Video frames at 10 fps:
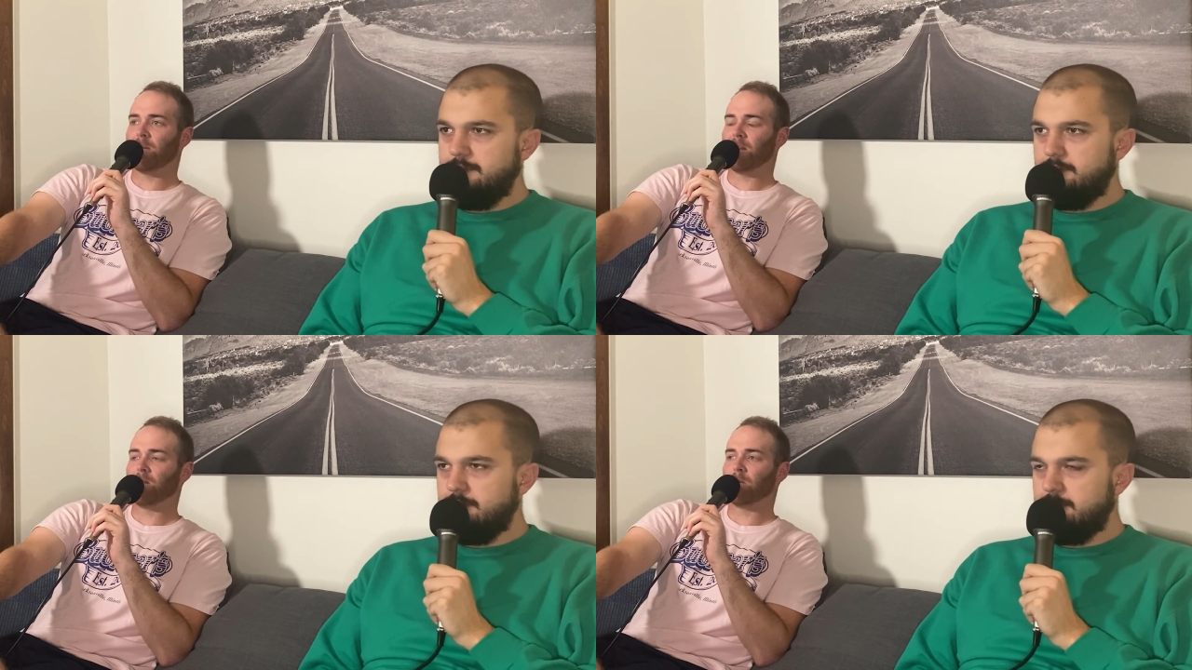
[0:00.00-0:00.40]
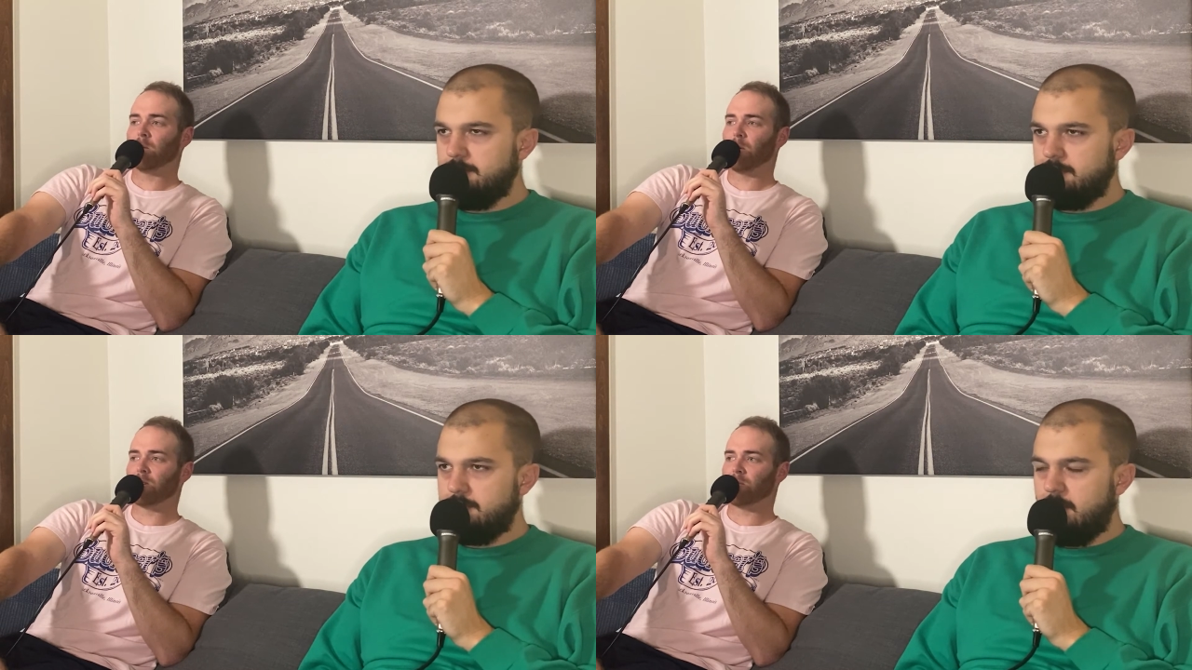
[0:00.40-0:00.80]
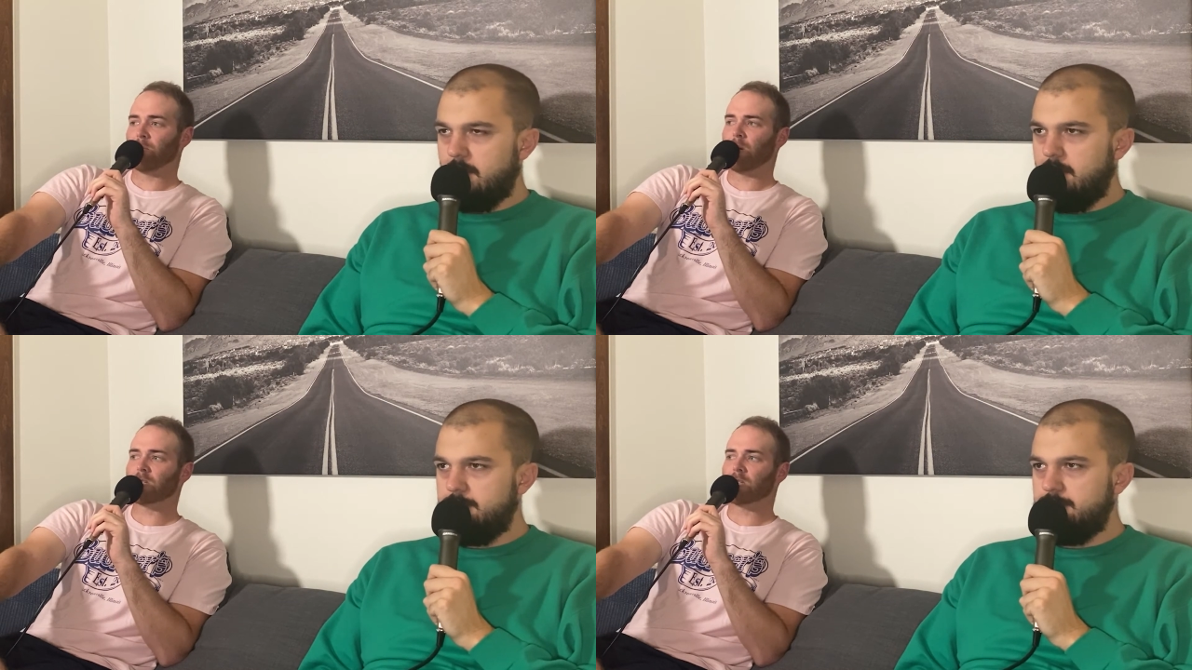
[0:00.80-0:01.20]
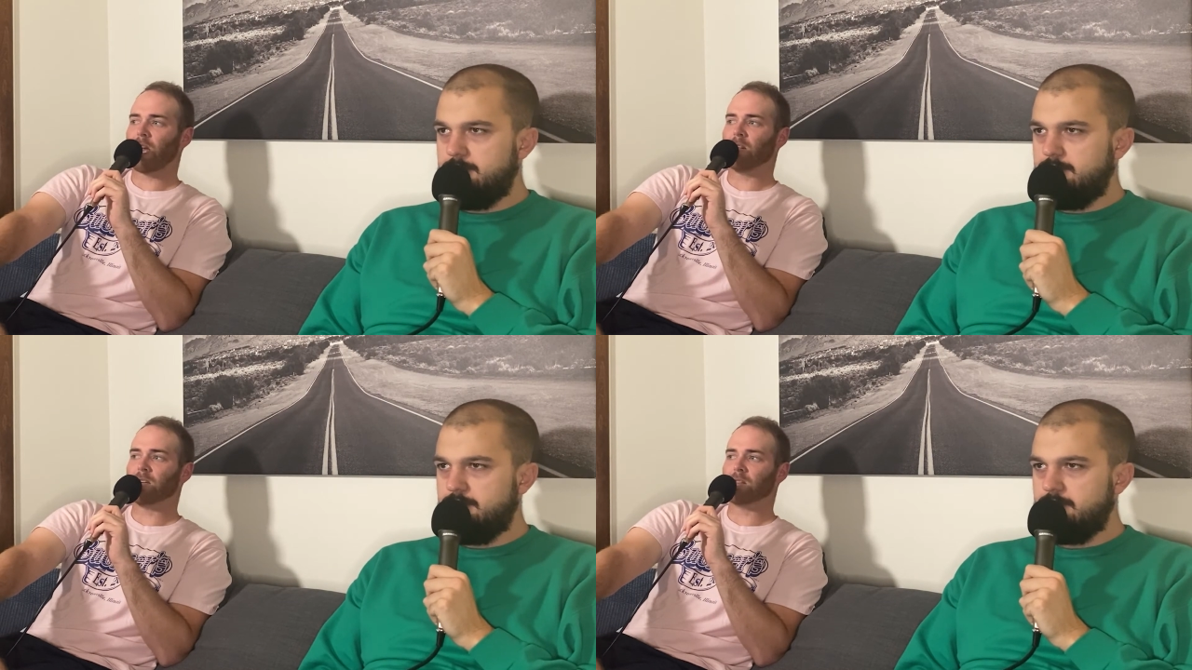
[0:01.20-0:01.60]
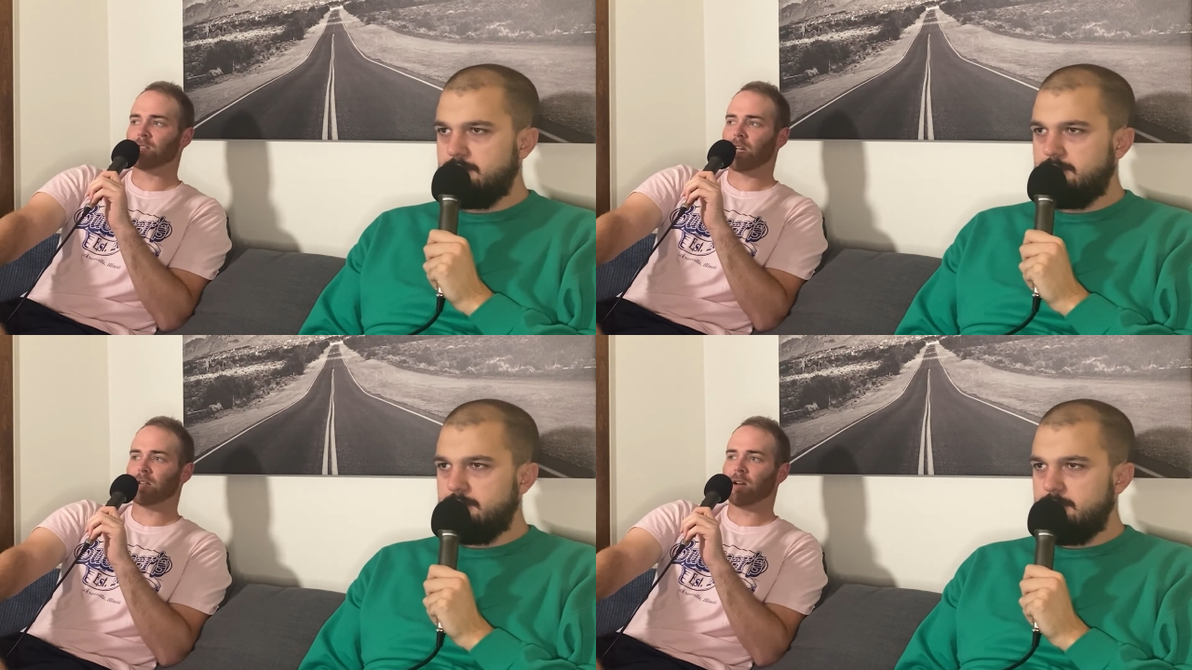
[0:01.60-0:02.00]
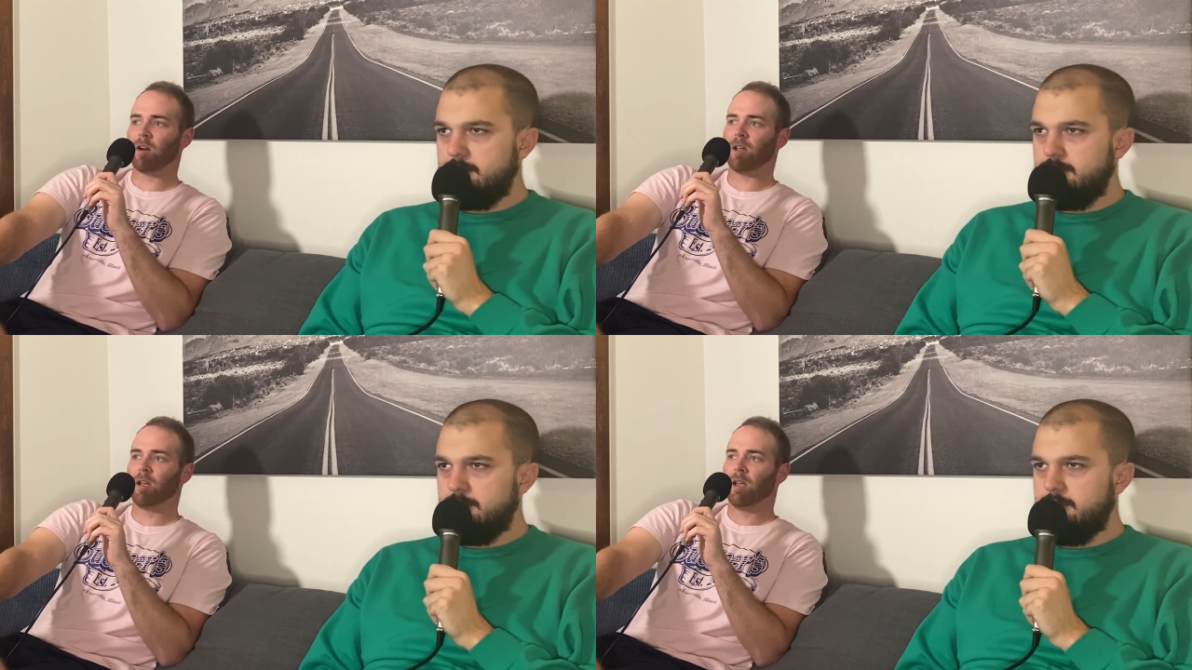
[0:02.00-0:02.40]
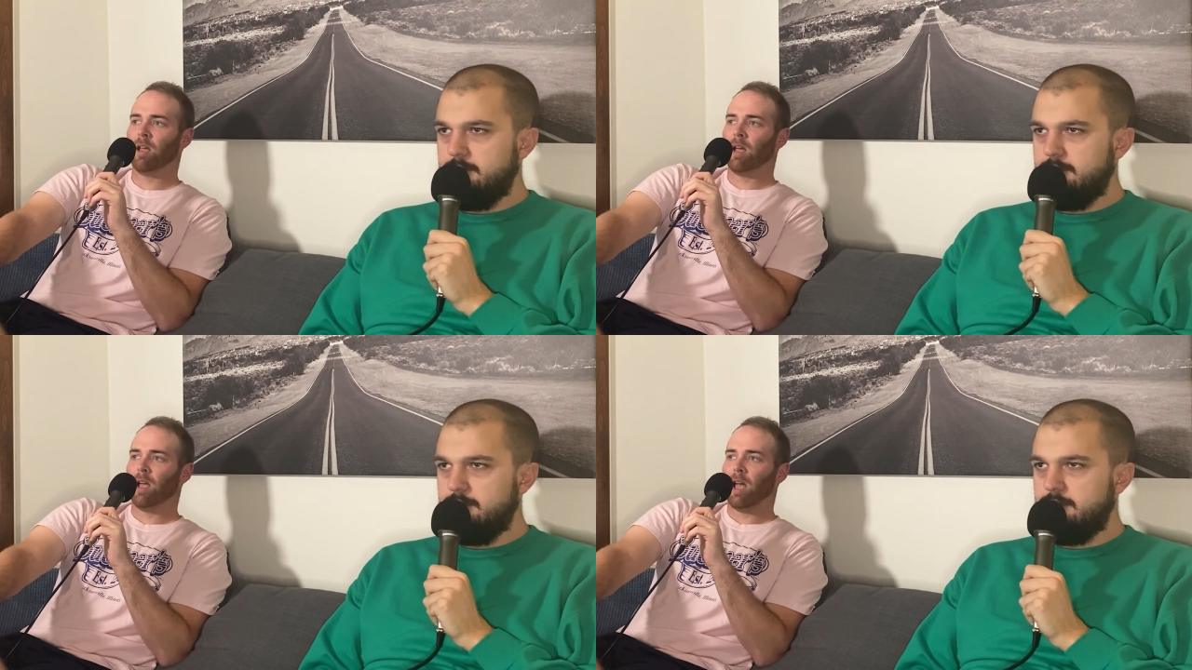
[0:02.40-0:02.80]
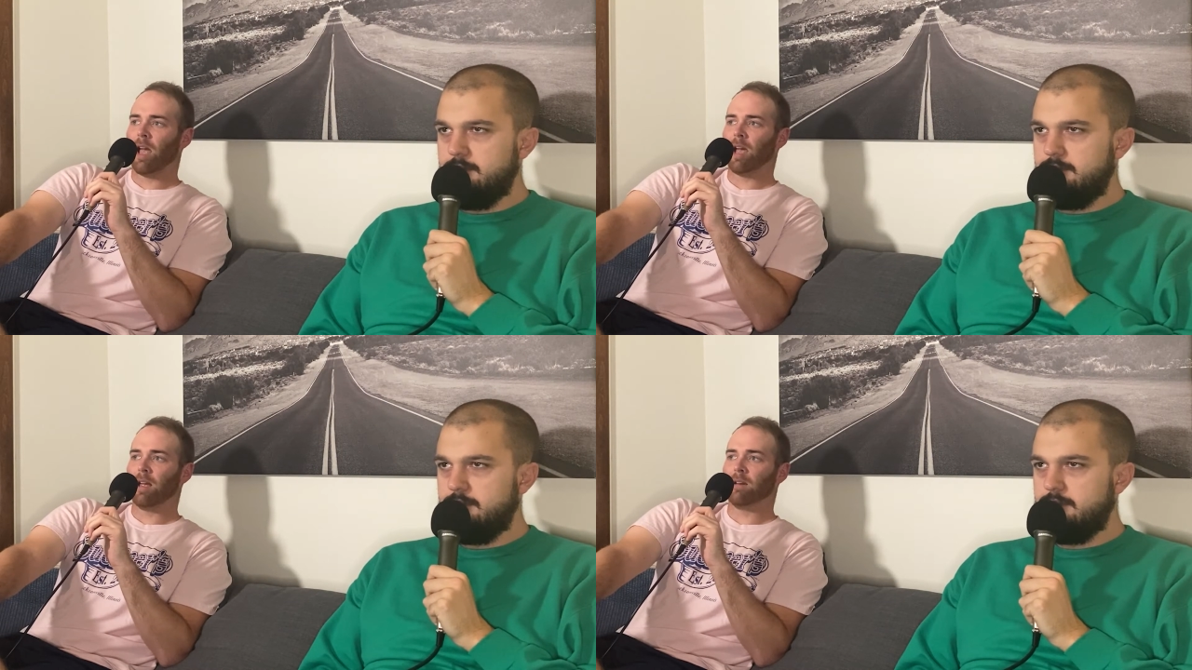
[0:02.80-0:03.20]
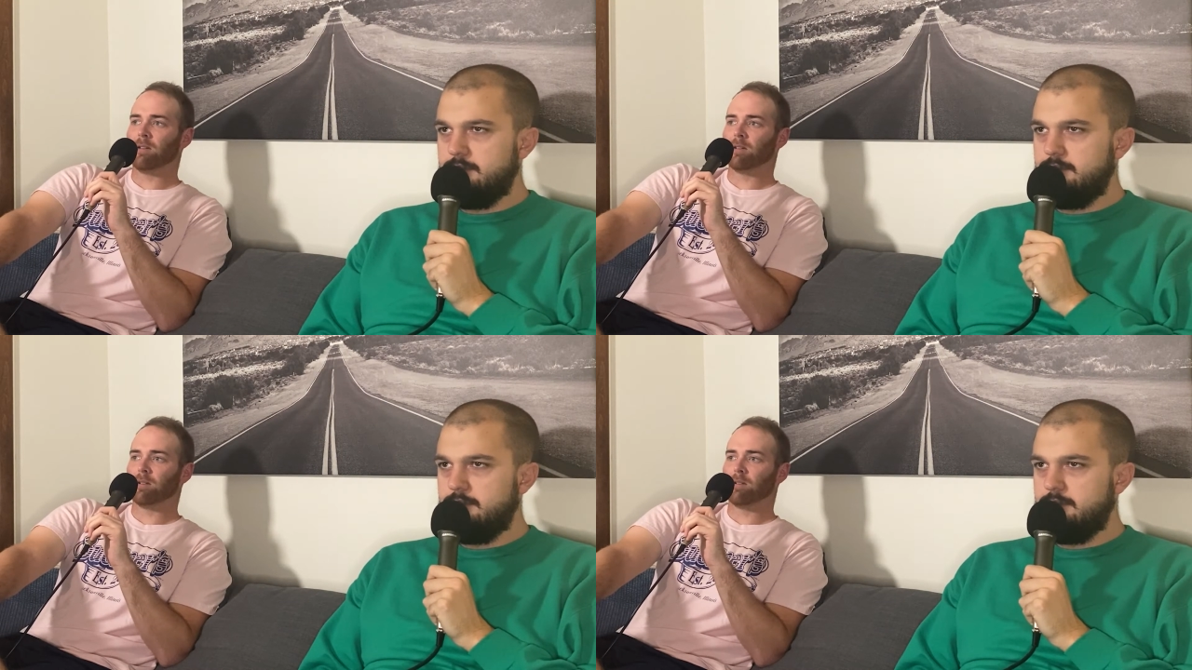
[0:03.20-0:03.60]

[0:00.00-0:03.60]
Speaker 1: They had to replace a bunch of talent in the secondary, and